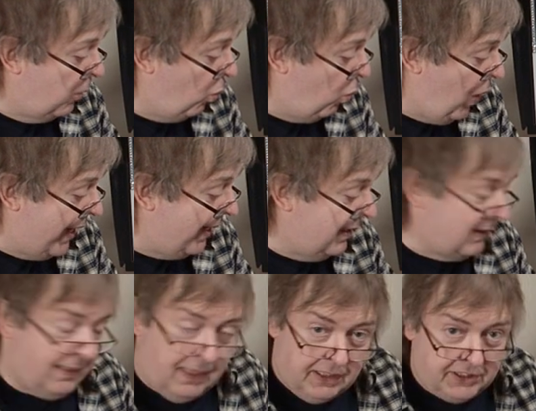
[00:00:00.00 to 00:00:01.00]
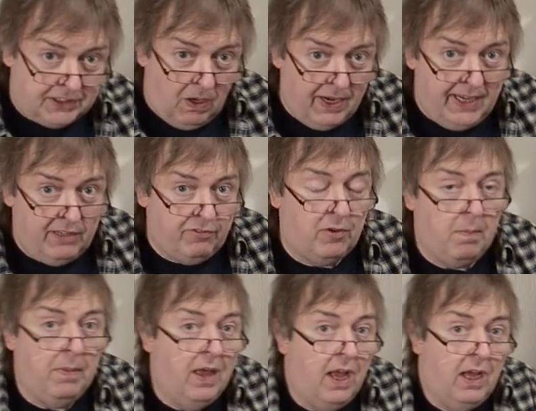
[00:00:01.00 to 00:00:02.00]
One aside
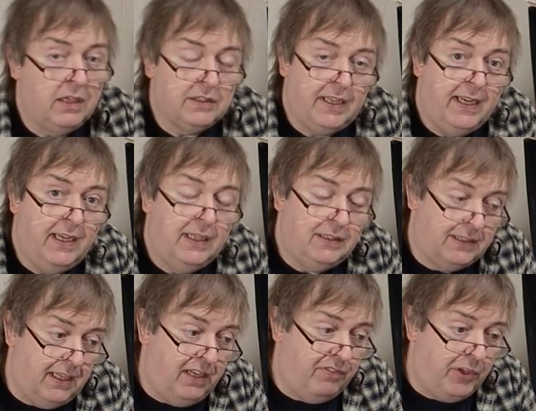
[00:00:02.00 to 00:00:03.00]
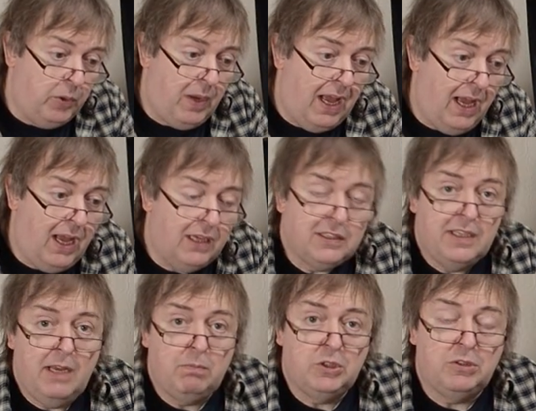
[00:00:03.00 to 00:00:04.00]
from that is, if you had
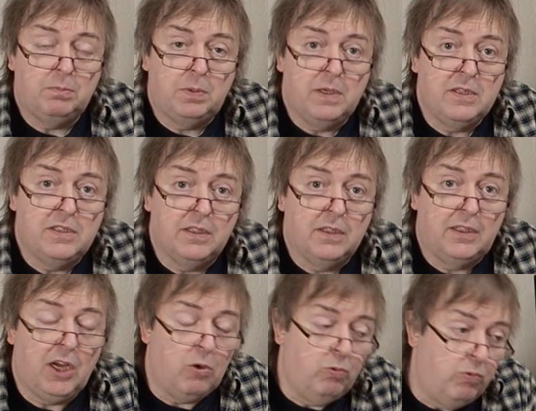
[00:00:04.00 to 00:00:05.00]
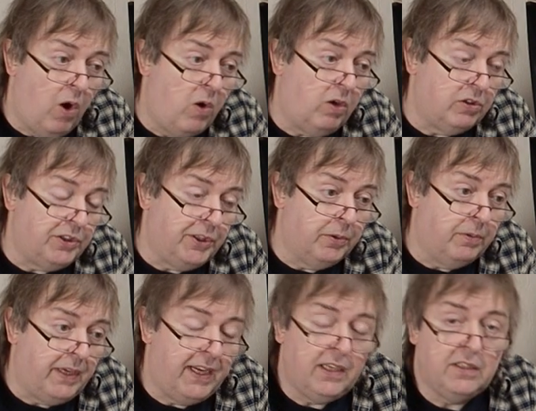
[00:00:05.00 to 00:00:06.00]
an Epson printer go wrong on
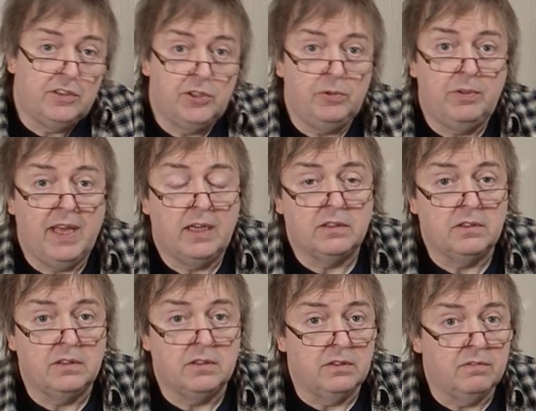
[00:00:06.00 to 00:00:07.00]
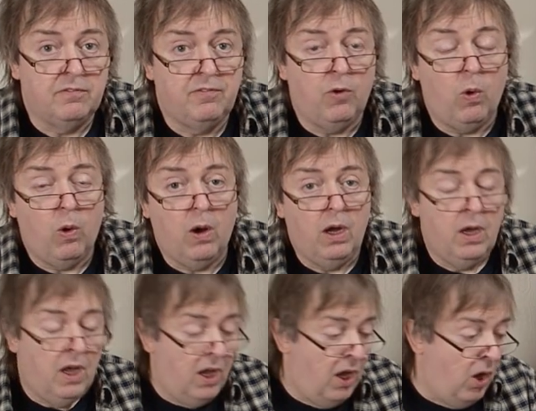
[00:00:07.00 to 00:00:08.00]
you in 2004,
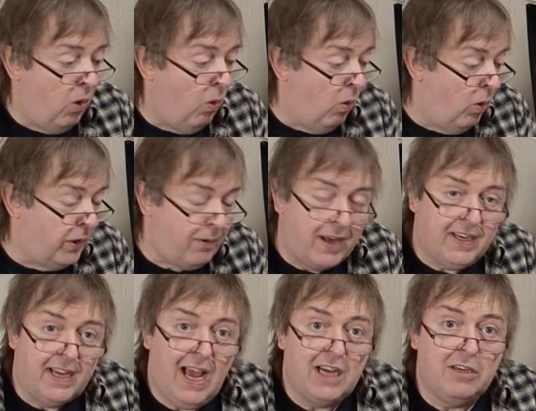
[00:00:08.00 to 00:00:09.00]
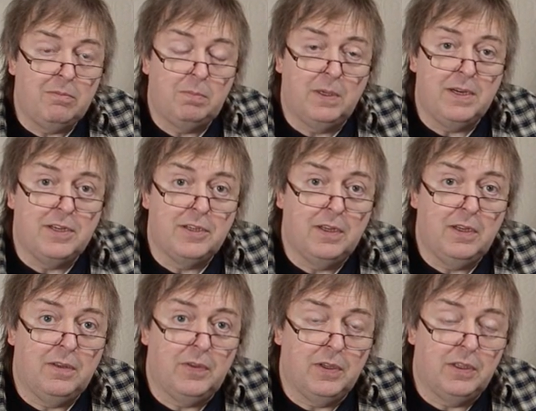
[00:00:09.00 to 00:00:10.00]
or you had a Canon
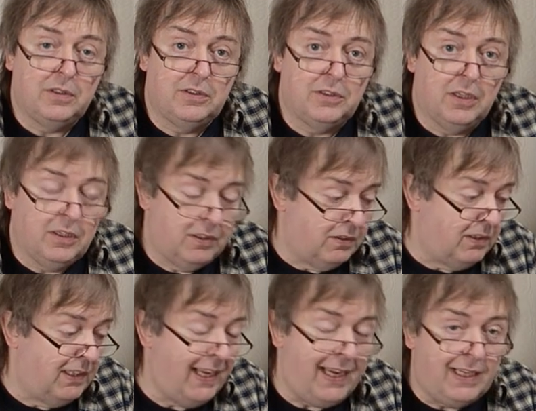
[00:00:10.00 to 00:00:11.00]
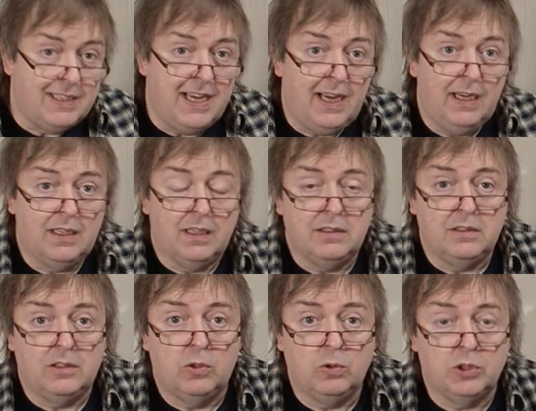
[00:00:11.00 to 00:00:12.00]
printer that leaked ink
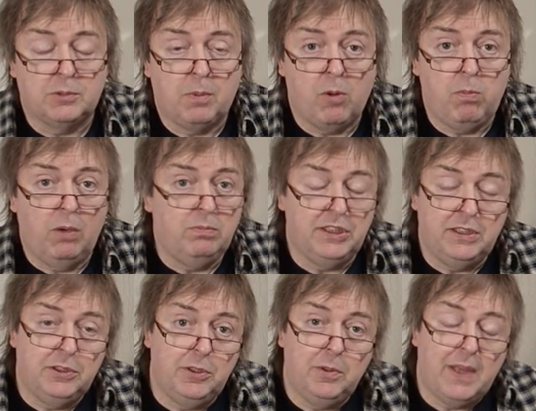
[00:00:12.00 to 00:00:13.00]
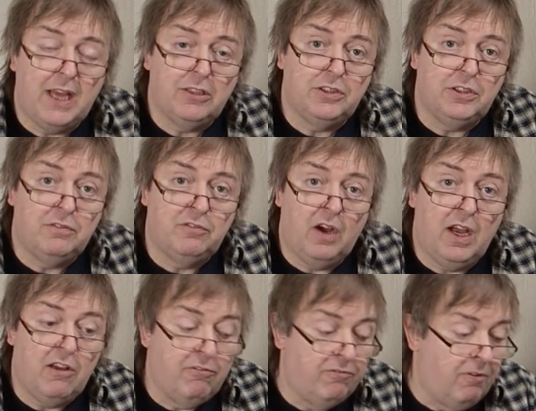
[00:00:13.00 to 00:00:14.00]
and caused problems in
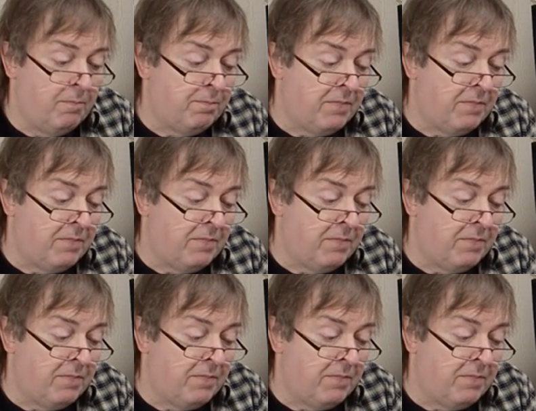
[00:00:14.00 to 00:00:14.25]
2005,